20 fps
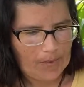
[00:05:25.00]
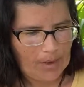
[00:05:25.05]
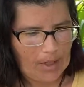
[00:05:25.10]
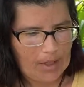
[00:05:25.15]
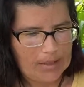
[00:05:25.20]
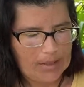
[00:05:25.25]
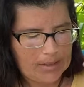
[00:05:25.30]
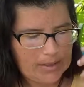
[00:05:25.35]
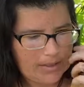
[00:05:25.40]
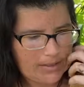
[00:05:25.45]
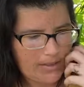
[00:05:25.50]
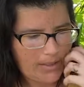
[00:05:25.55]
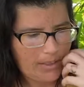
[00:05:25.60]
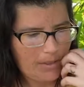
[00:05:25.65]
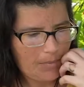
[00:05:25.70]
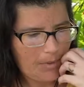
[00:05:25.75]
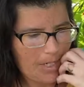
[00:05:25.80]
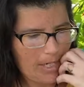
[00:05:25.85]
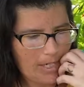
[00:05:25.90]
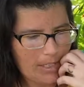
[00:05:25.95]
think that's going
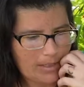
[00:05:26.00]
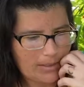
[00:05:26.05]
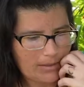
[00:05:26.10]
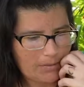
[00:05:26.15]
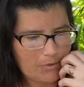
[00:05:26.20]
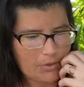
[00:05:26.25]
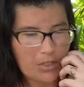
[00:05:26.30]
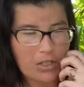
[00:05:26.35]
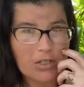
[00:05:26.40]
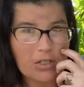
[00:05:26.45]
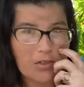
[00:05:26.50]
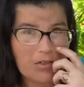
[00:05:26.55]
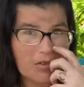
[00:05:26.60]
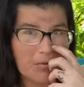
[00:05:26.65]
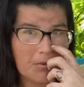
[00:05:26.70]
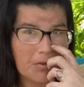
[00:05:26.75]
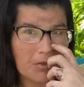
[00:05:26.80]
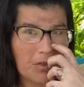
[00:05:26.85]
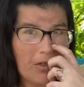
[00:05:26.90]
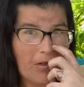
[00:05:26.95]
to be it, because I'm starting to lose
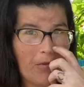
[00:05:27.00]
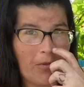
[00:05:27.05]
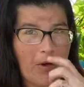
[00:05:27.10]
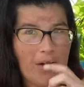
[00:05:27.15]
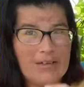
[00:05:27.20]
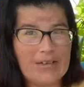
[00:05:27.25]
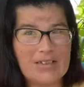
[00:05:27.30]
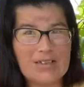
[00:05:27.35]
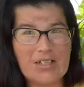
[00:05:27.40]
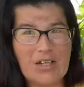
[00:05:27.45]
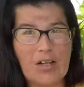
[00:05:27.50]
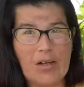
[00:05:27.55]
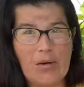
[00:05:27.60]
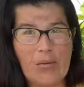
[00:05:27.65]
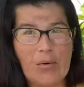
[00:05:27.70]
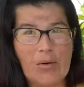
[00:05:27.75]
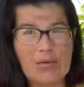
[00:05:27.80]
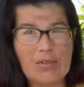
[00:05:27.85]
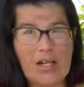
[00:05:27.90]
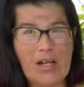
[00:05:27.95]
my train of thought. That's all I
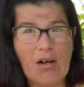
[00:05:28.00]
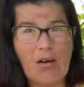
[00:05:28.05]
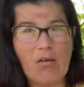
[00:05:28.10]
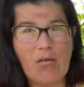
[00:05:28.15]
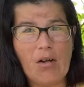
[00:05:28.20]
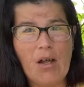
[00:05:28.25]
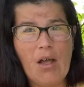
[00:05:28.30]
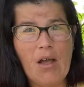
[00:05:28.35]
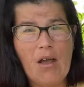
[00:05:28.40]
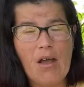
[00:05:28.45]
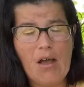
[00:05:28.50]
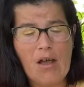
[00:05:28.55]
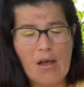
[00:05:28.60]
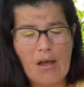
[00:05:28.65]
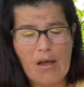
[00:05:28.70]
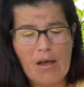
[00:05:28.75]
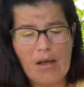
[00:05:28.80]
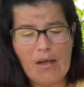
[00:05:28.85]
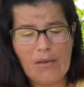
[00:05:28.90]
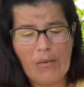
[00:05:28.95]
wrote down,
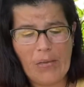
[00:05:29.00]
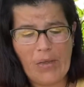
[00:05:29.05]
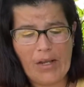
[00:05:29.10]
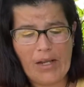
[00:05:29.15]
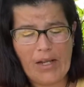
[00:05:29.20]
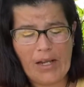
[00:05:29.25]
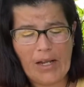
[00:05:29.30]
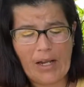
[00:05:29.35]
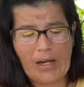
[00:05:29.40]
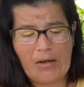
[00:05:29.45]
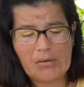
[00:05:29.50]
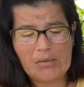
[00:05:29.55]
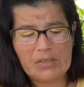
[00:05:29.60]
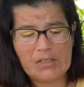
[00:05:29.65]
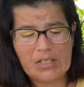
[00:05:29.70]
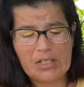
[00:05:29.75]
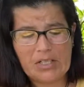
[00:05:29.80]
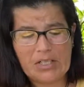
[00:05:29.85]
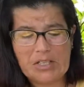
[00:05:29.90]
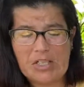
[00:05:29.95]
and thinking I was
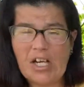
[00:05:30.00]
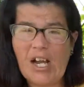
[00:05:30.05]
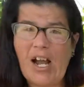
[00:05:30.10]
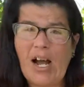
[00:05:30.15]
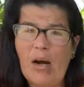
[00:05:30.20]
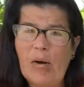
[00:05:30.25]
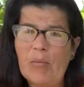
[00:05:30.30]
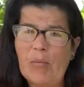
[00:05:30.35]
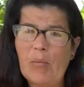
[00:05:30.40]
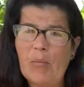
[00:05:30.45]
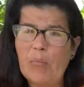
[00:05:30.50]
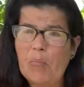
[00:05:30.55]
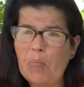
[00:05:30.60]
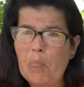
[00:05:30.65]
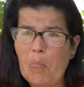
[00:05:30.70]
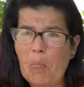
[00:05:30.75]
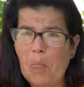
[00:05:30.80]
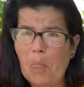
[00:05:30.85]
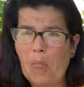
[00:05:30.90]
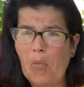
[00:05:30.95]
going to chat
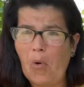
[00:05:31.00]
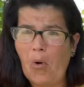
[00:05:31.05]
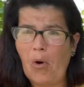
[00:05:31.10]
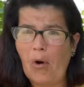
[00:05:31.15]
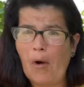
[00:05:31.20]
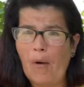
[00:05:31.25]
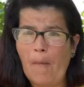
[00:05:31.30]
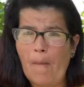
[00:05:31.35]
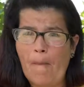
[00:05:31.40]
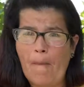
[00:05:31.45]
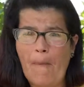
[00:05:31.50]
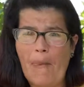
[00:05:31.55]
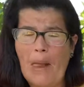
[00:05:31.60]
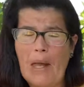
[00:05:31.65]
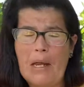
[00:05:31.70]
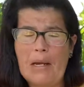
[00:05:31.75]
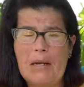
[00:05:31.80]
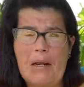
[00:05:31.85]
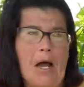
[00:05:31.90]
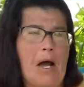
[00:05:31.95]
more
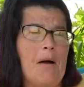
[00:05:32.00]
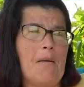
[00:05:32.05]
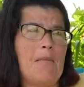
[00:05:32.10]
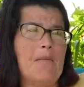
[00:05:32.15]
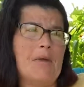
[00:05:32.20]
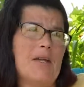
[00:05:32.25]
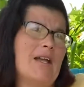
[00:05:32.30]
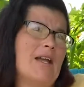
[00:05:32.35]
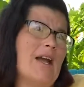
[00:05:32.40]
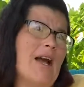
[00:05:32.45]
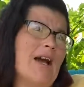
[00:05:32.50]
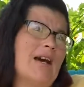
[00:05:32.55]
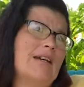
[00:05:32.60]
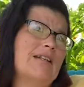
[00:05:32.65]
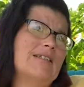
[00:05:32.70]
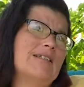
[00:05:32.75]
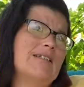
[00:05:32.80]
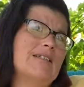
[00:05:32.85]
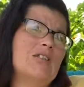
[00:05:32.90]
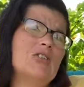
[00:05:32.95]
and not be
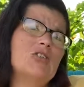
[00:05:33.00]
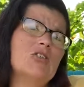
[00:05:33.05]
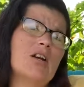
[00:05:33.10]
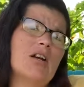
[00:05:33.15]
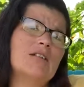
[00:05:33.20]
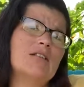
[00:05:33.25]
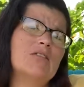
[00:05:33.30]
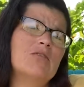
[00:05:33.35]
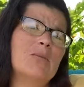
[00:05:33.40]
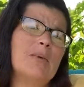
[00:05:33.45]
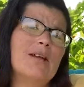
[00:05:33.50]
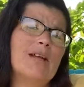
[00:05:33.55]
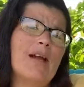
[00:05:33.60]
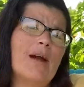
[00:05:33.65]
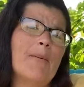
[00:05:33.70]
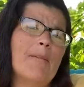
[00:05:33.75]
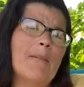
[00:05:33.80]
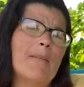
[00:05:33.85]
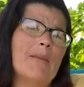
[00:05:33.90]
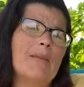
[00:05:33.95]
as distracted. But
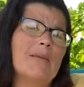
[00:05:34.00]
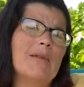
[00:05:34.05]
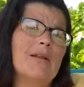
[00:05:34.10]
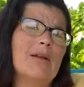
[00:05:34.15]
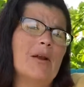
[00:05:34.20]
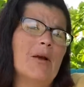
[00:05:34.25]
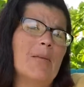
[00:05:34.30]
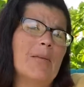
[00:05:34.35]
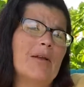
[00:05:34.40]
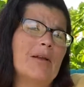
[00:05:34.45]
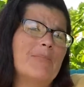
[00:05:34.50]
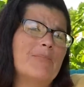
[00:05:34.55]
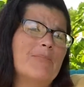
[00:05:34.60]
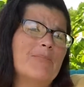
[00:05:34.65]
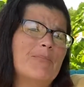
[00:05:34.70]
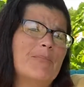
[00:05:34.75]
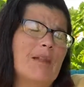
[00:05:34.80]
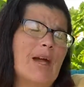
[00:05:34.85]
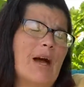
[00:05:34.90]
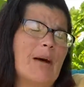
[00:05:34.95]
yeah, you know me,
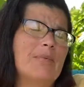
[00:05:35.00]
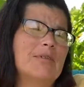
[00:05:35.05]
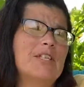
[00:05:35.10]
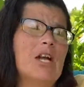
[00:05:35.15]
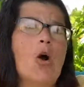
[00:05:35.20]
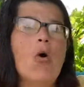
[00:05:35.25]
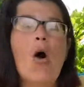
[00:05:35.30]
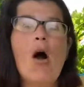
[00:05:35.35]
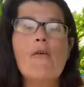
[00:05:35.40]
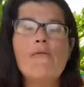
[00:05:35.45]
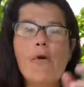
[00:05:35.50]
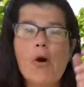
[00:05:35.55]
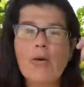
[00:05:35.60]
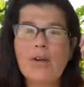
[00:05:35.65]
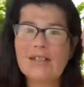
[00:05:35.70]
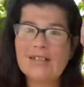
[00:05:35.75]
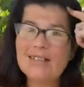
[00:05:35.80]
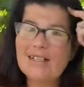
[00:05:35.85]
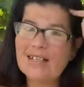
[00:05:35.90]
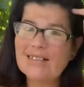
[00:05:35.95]
that happens. Oh,
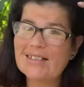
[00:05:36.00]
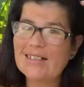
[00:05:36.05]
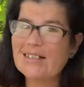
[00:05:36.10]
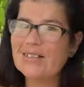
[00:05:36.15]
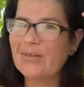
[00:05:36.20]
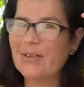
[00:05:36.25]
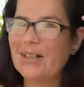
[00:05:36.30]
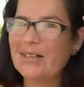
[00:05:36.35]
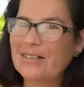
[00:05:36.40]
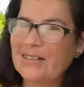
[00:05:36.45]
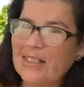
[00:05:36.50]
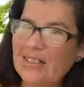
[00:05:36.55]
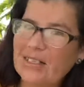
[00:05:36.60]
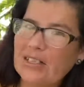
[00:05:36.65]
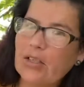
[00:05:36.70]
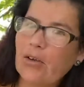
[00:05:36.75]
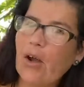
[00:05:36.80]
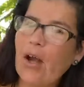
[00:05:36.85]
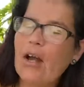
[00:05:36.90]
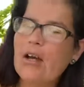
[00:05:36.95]
focus. Yes, that's what I was going
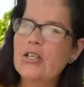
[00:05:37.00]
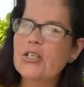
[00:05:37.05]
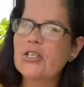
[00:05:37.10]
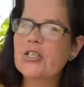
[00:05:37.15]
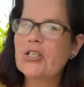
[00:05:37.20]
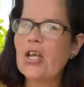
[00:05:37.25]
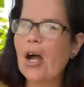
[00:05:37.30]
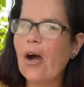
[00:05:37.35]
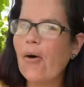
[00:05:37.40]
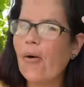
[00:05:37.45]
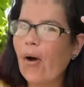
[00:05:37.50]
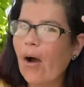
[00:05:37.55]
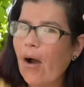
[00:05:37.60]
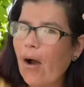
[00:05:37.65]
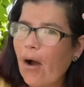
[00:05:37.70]
to do. So